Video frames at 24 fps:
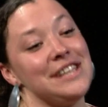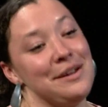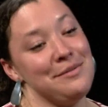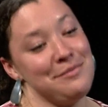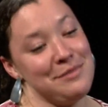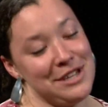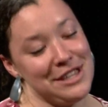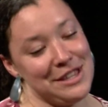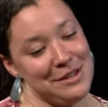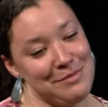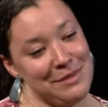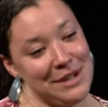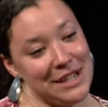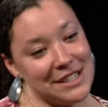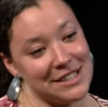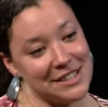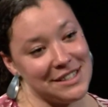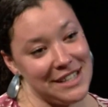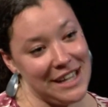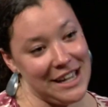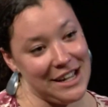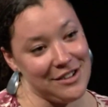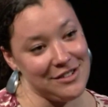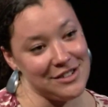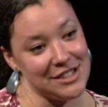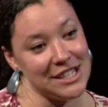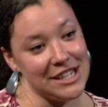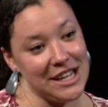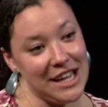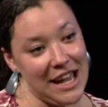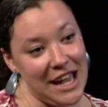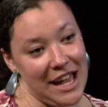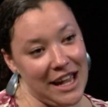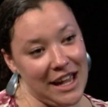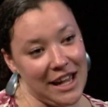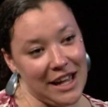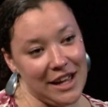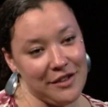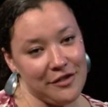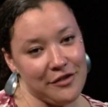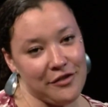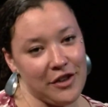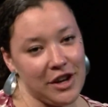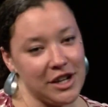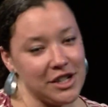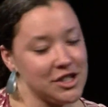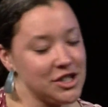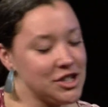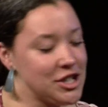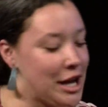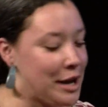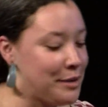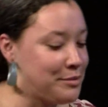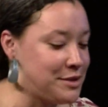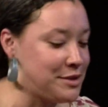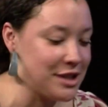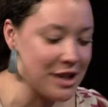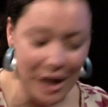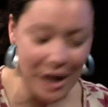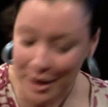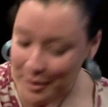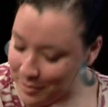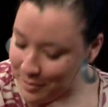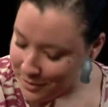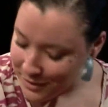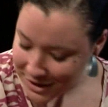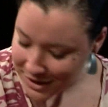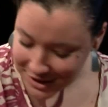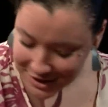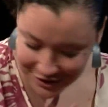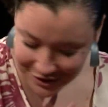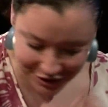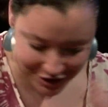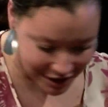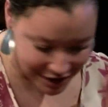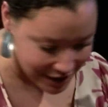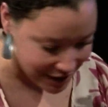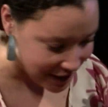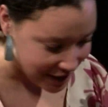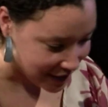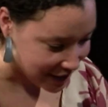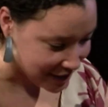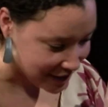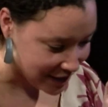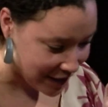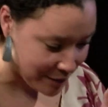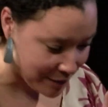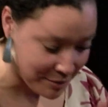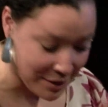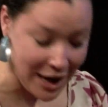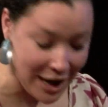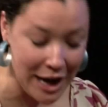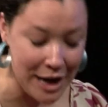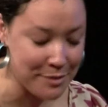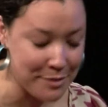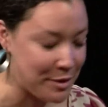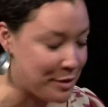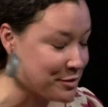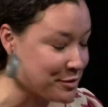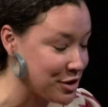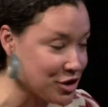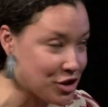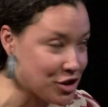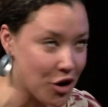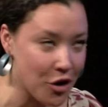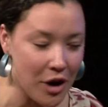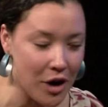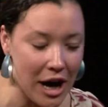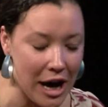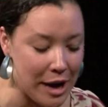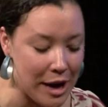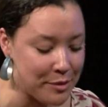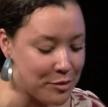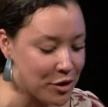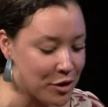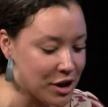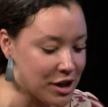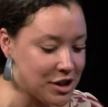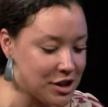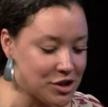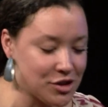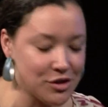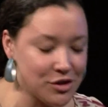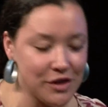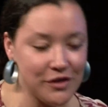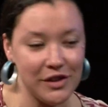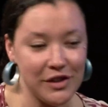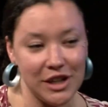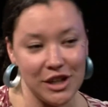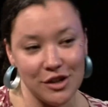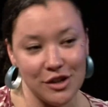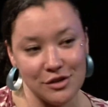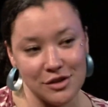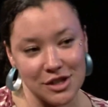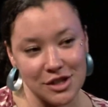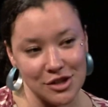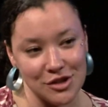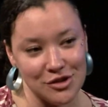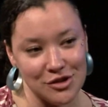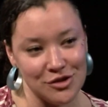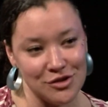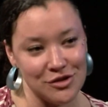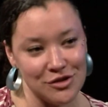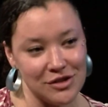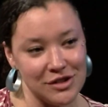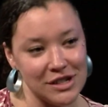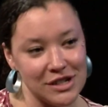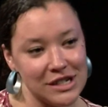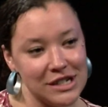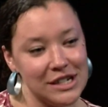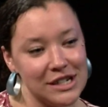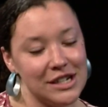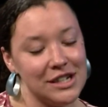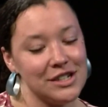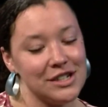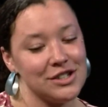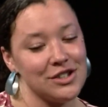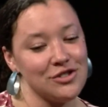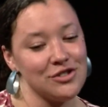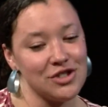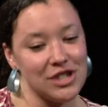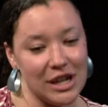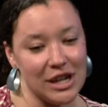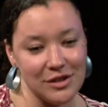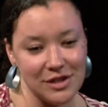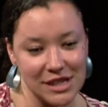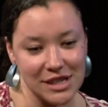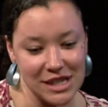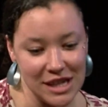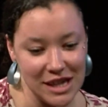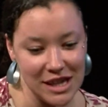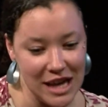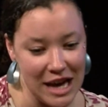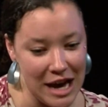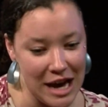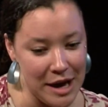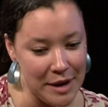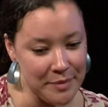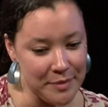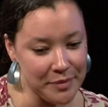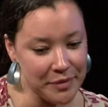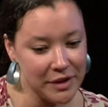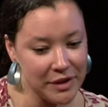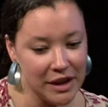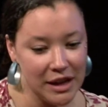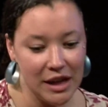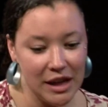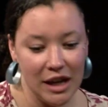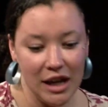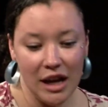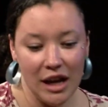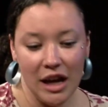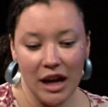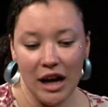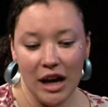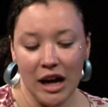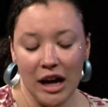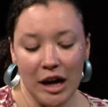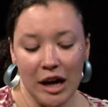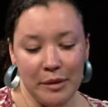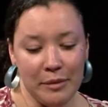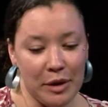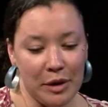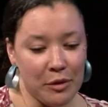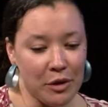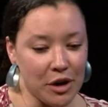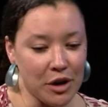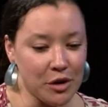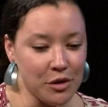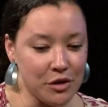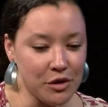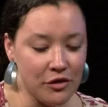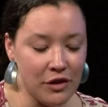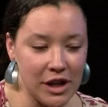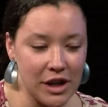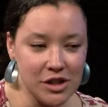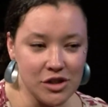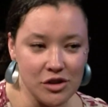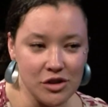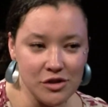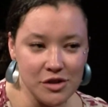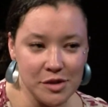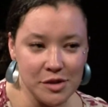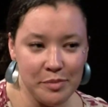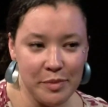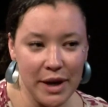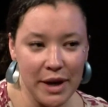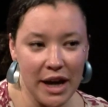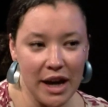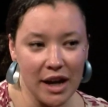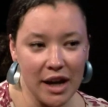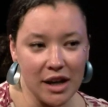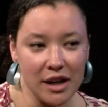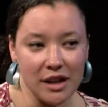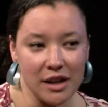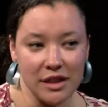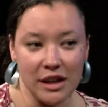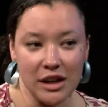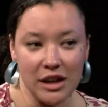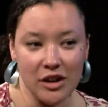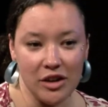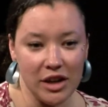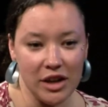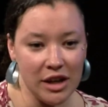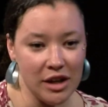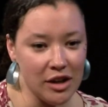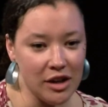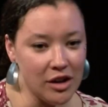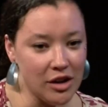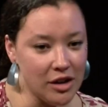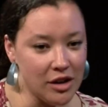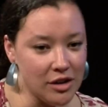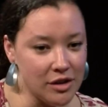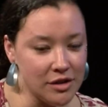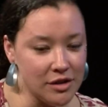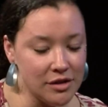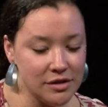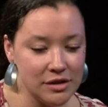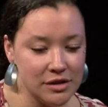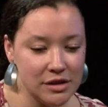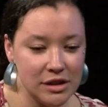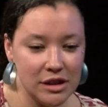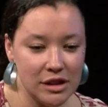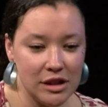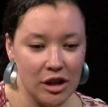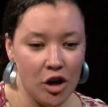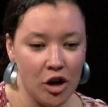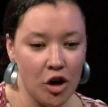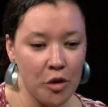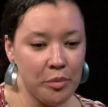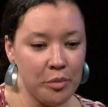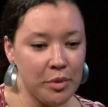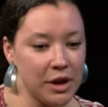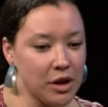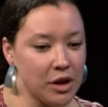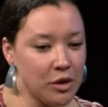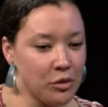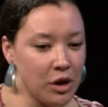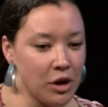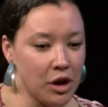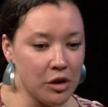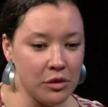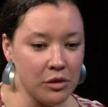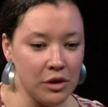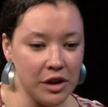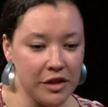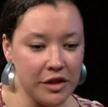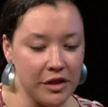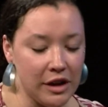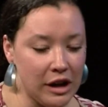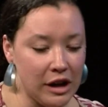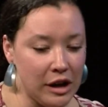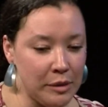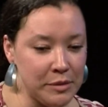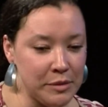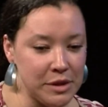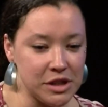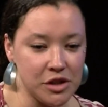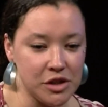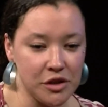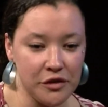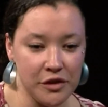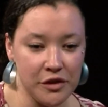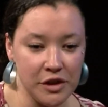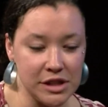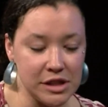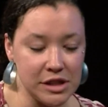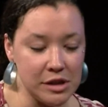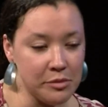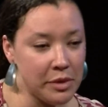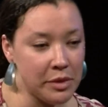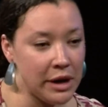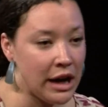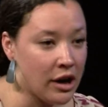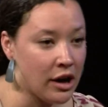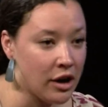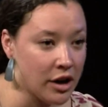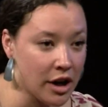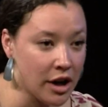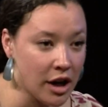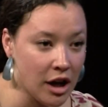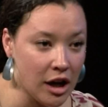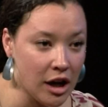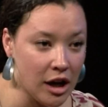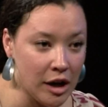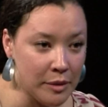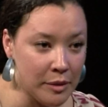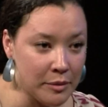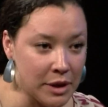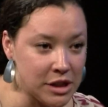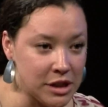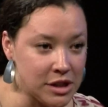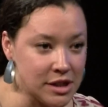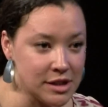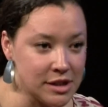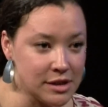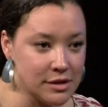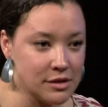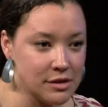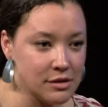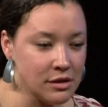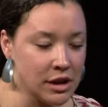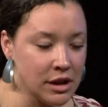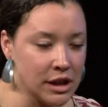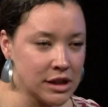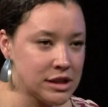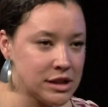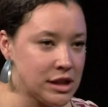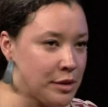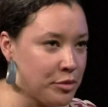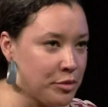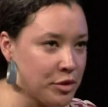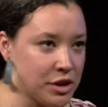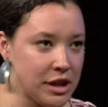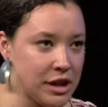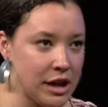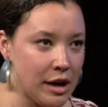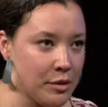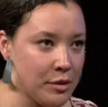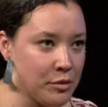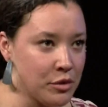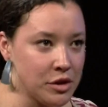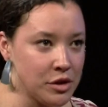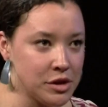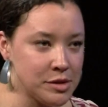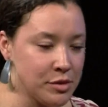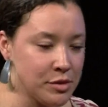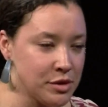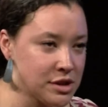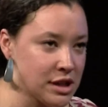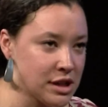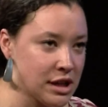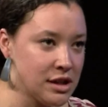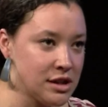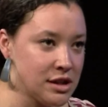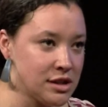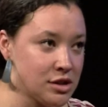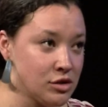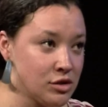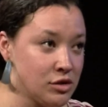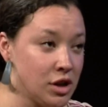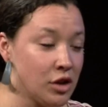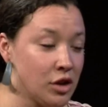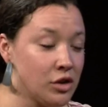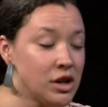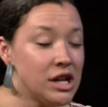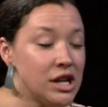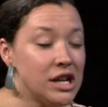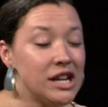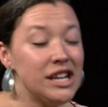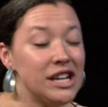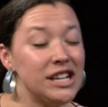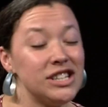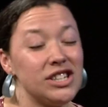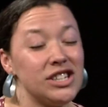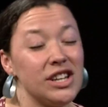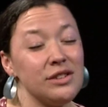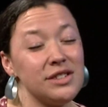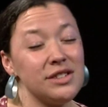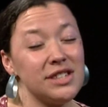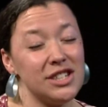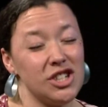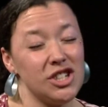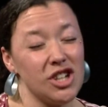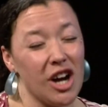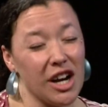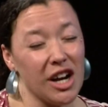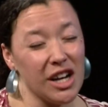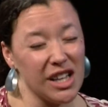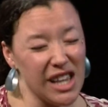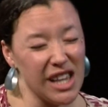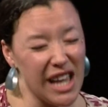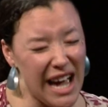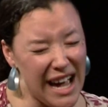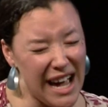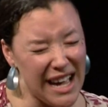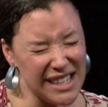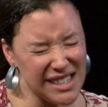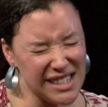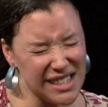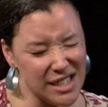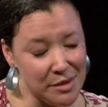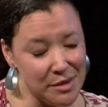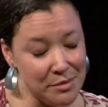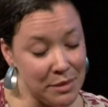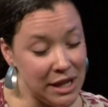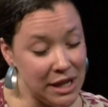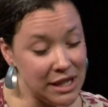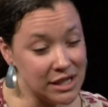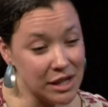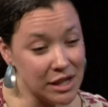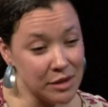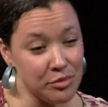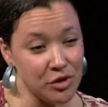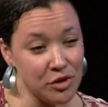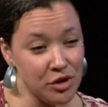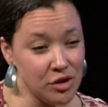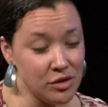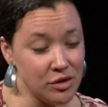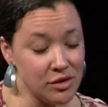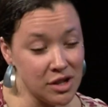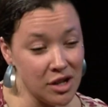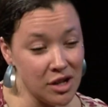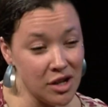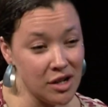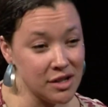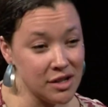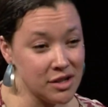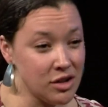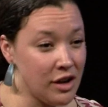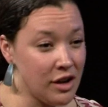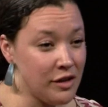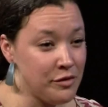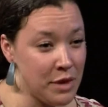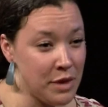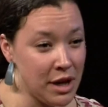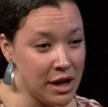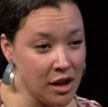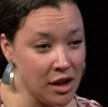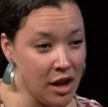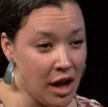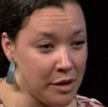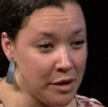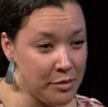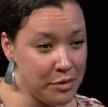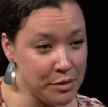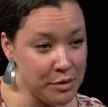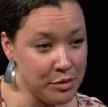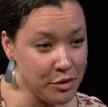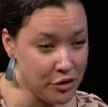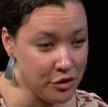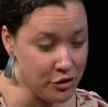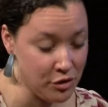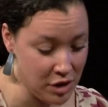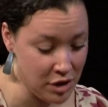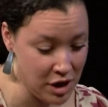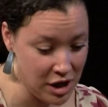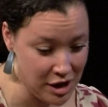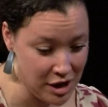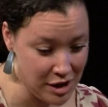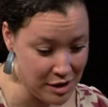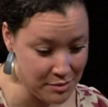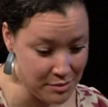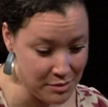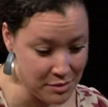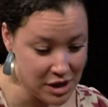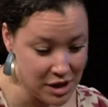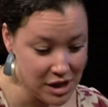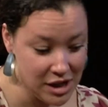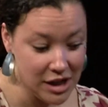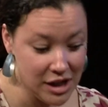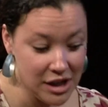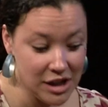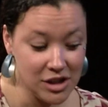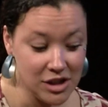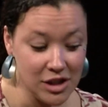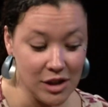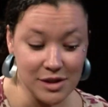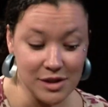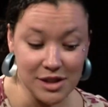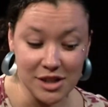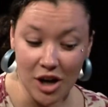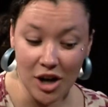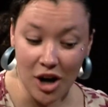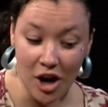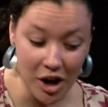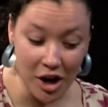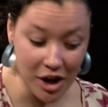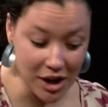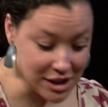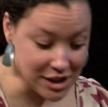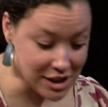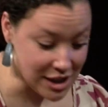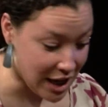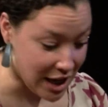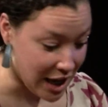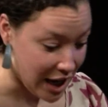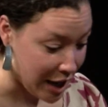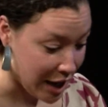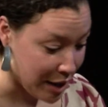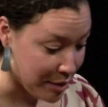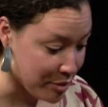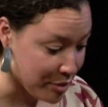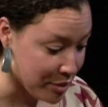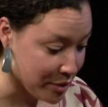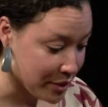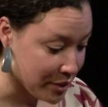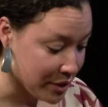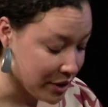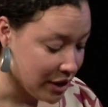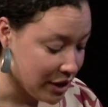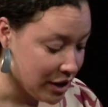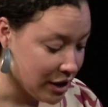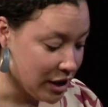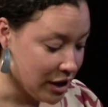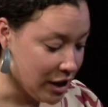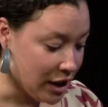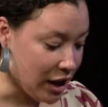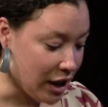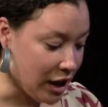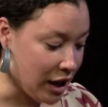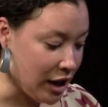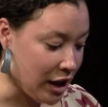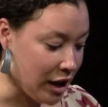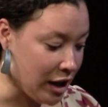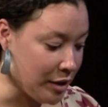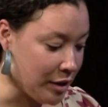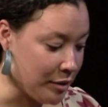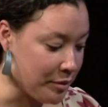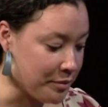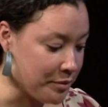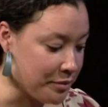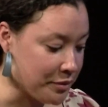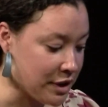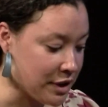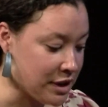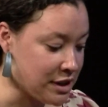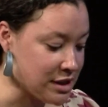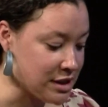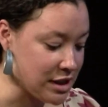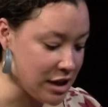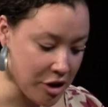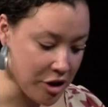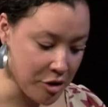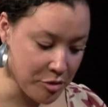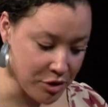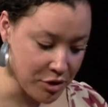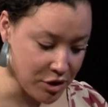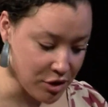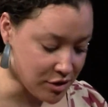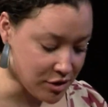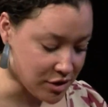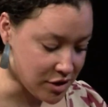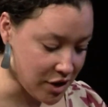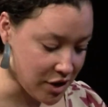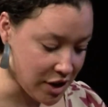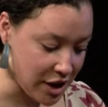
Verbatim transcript: sent me the mix down today, and Fresh chopped it up. It's really, I'm hype. I'm so hype. We're going to shoot a video soon. So shouts to them. Um, I work with Retrospect. They're ill hoping to work with um, uh, Mr. Fritz and Paranom. I just linked up with them. We're supposed to get in the studio. Shouts to John Glass, amazing producer. So I've met a lot of people through him. Shouts to Archetype. Um, he's another producer